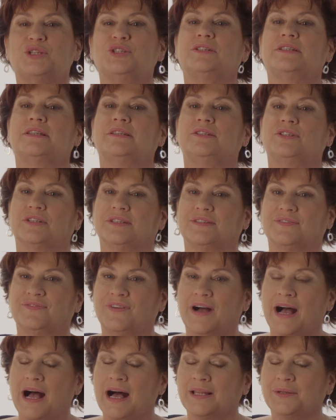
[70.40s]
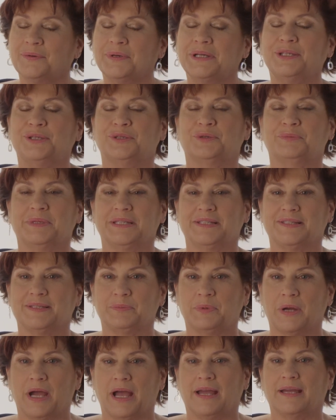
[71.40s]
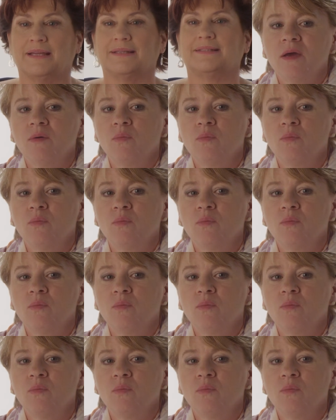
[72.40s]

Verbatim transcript: She said, just follow it. You'll be surprised.